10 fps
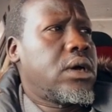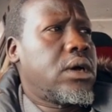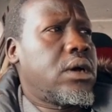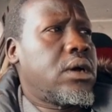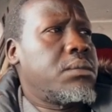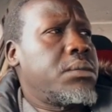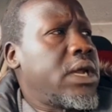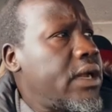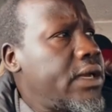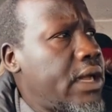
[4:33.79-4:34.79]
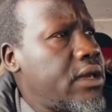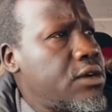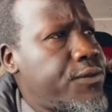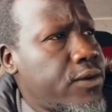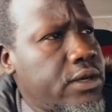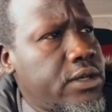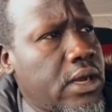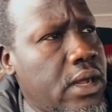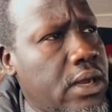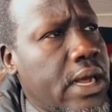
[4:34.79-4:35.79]
Mina Nana
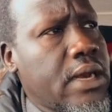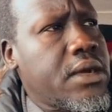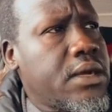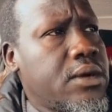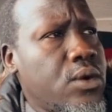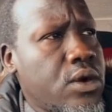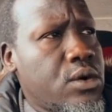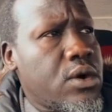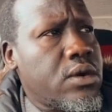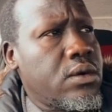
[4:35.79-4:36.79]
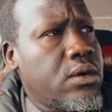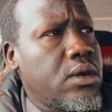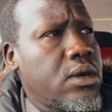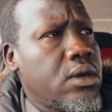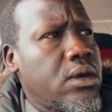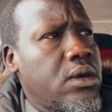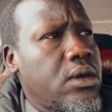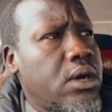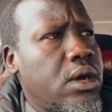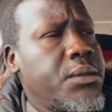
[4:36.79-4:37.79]
refornitilla, Lalka and Woricon.
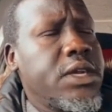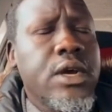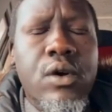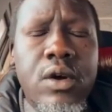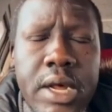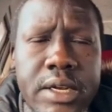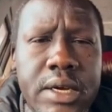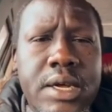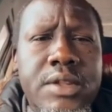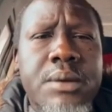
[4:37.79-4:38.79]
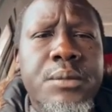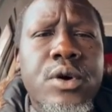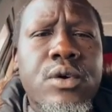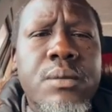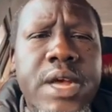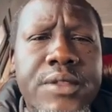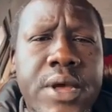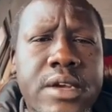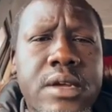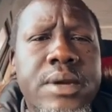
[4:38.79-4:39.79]
Minde call her Yakaniam Guru will be a
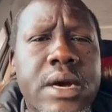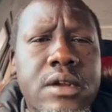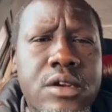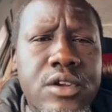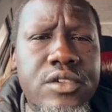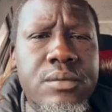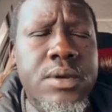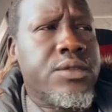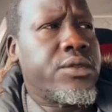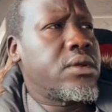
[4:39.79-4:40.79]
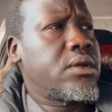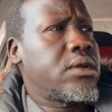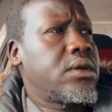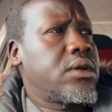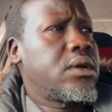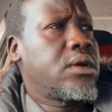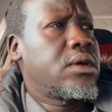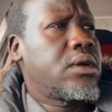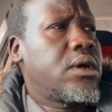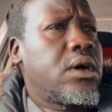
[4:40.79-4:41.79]
tank and be able to reduce a mud.
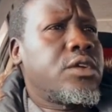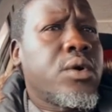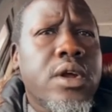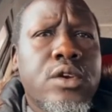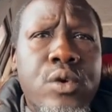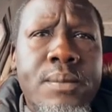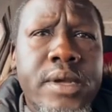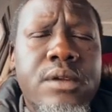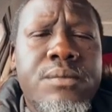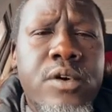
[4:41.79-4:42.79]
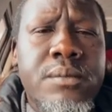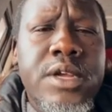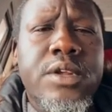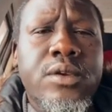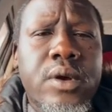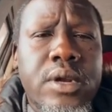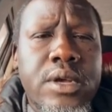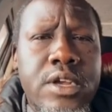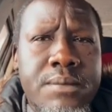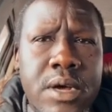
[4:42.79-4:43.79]
Shorter too much information,
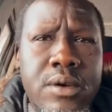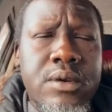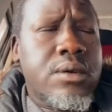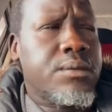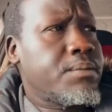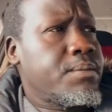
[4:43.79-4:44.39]
shorter give out.